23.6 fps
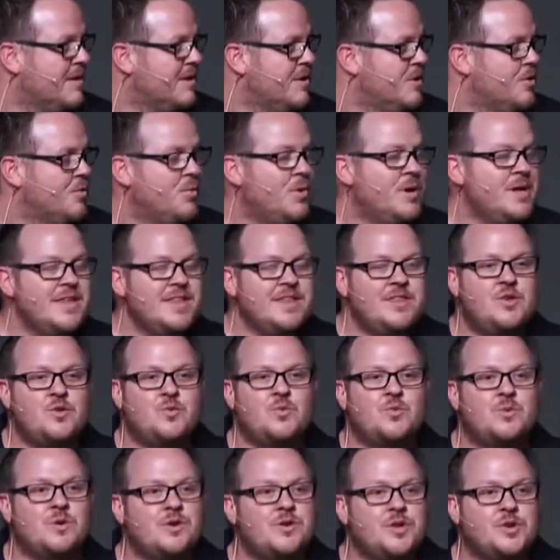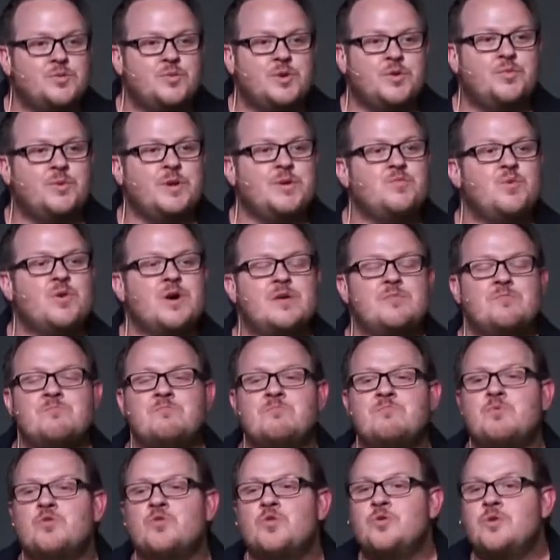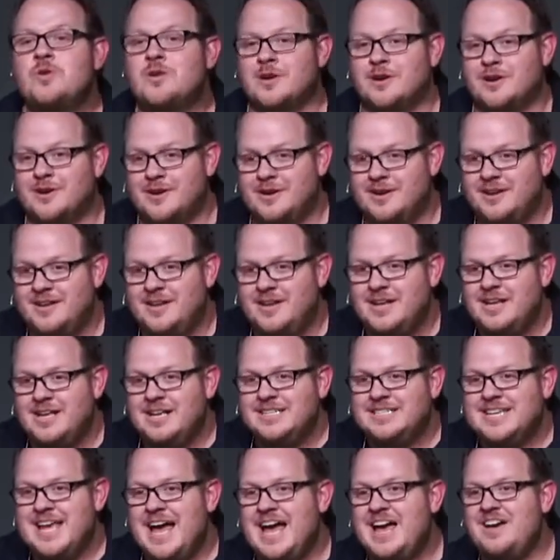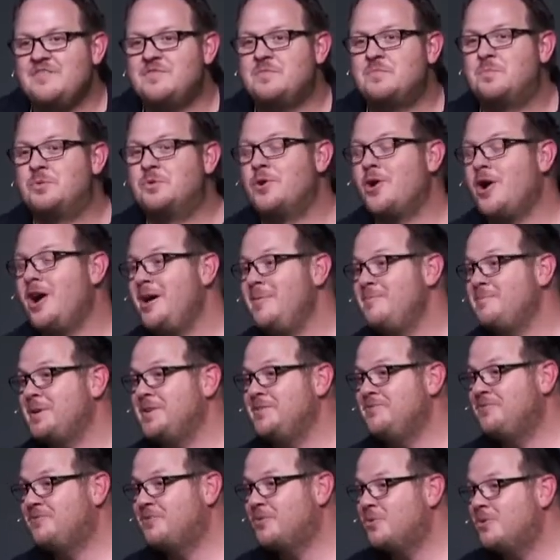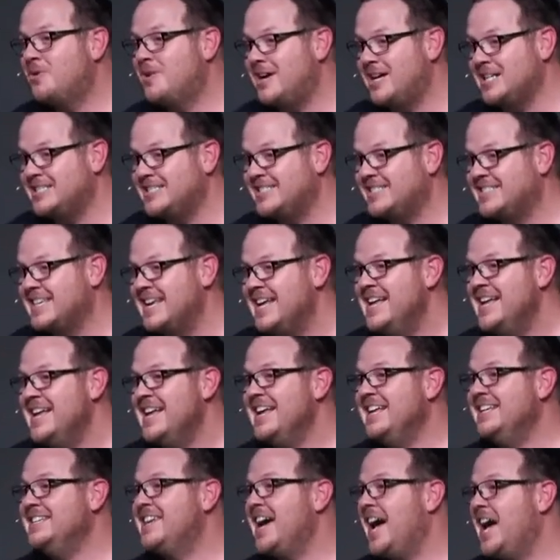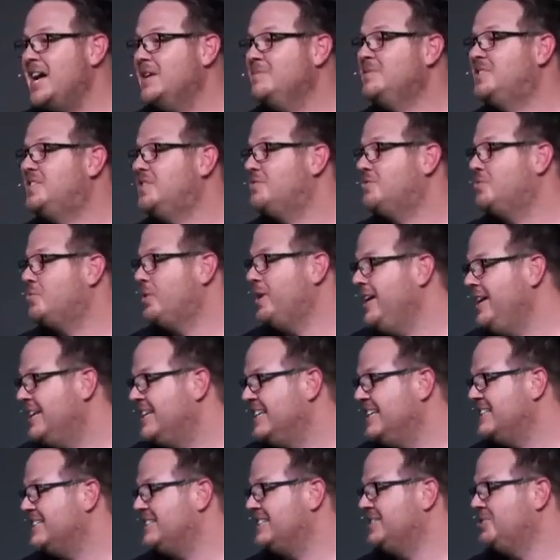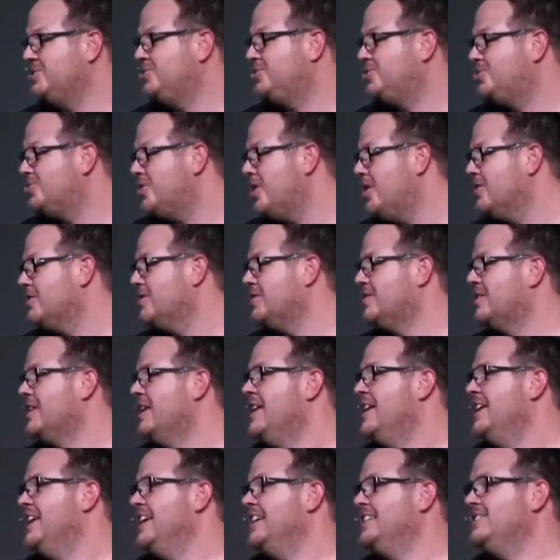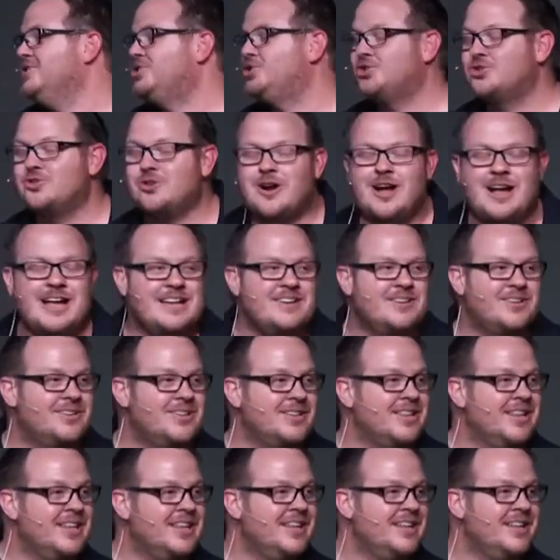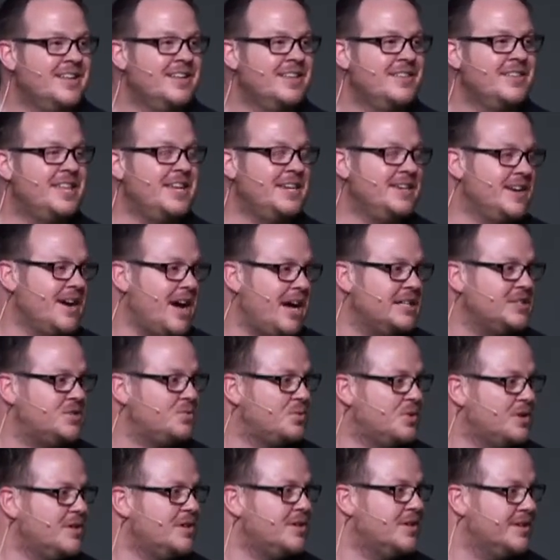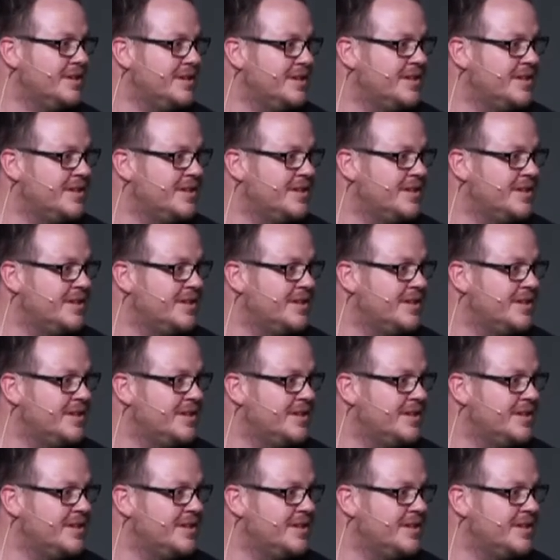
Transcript: What in the world would we want more to have brought before us in times of weakness and struggle and trial than God's word?